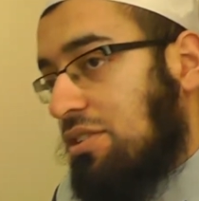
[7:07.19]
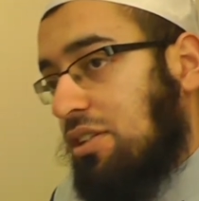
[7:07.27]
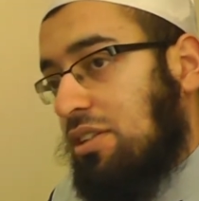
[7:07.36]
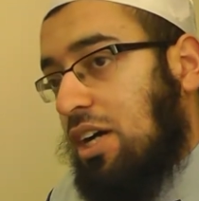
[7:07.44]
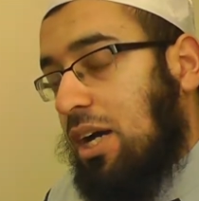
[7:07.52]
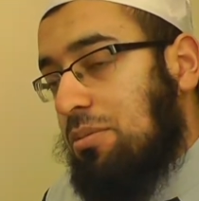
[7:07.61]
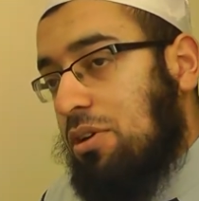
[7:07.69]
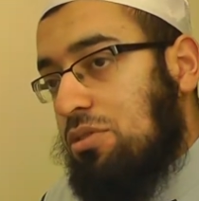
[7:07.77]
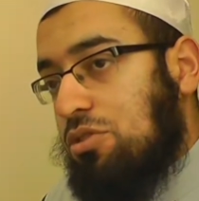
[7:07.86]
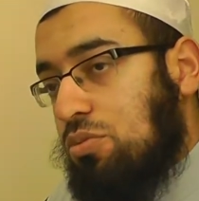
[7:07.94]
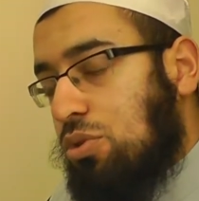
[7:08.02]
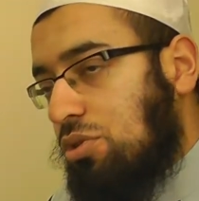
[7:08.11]
He said that I'm going
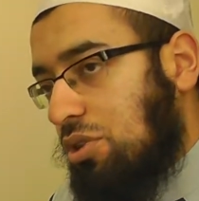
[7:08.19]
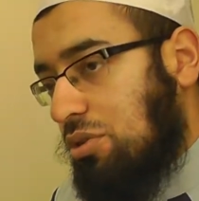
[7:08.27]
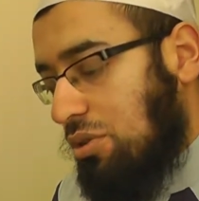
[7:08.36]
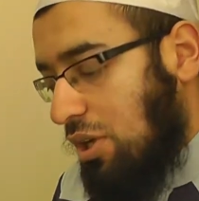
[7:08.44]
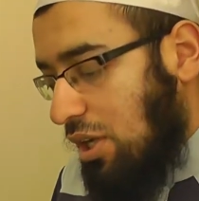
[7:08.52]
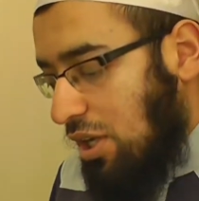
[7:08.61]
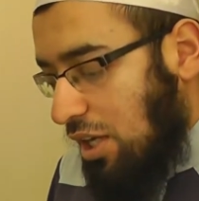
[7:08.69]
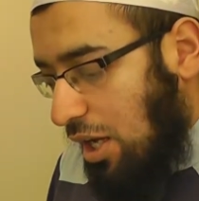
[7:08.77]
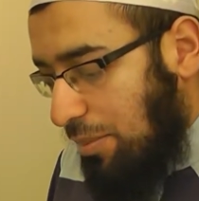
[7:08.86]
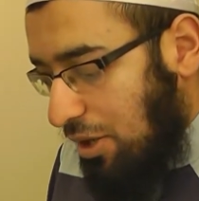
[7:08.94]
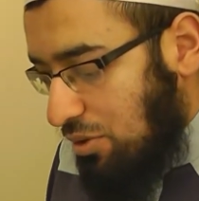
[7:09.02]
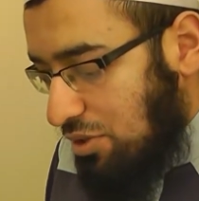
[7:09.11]
to warn you
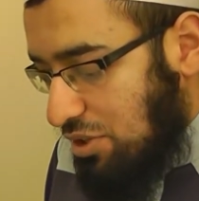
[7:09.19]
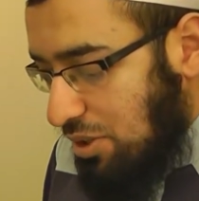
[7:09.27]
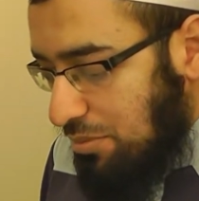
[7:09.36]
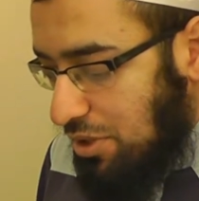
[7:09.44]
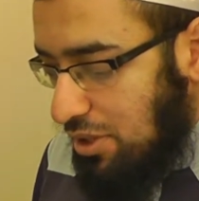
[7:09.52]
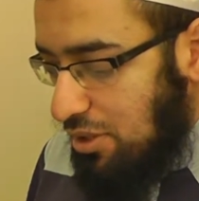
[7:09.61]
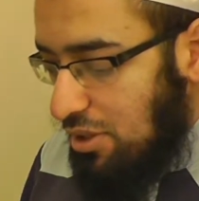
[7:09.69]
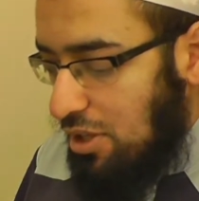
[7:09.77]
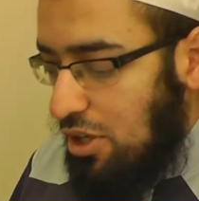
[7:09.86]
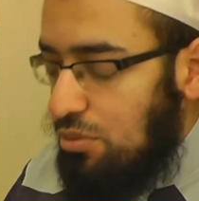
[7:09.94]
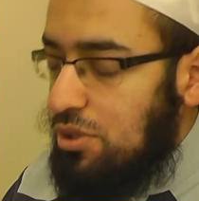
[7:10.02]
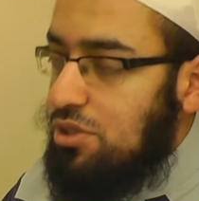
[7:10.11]
about something
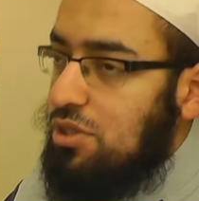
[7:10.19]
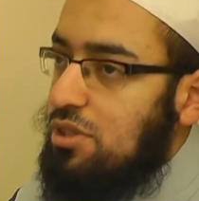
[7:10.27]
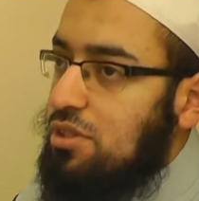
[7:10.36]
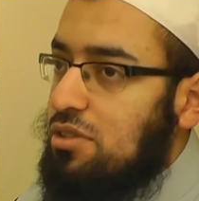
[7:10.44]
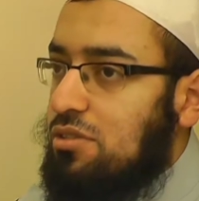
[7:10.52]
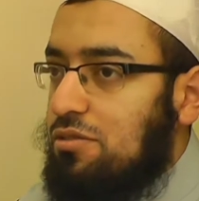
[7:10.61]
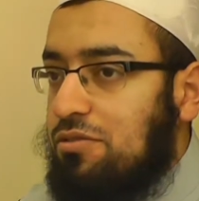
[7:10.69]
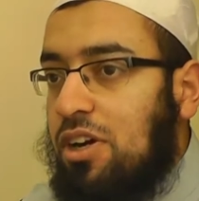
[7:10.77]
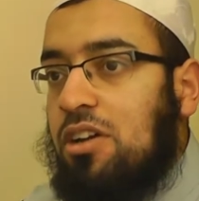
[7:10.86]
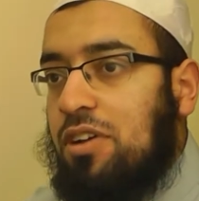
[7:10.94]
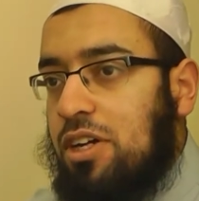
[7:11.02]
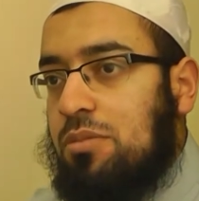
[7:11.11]
which is
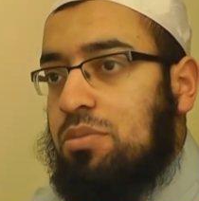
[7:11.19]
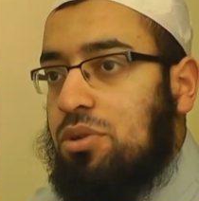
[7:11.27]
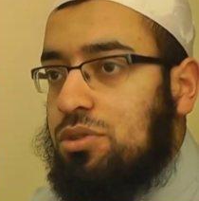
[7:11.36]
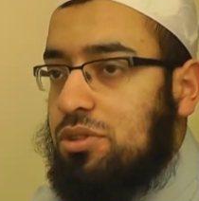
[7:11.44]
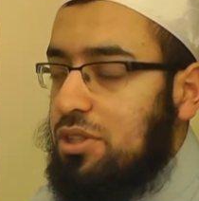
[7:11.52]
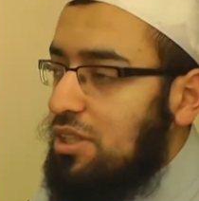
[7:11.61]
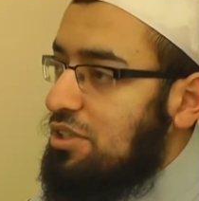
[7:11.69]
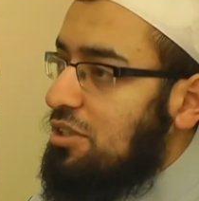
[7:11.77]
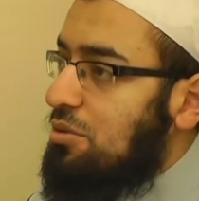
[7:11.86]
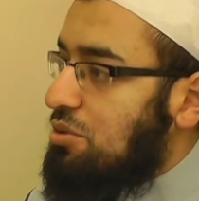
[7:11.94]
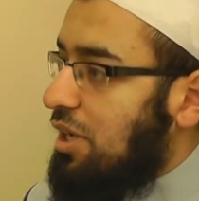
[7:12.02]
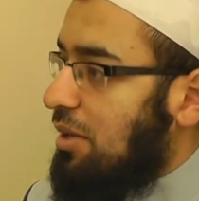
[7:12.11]
very important and is
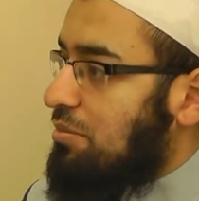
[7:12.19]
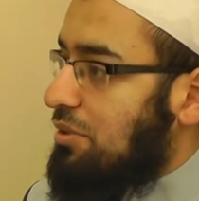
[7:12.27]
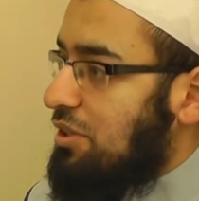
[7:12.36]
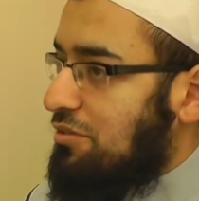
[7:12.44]
going to happen.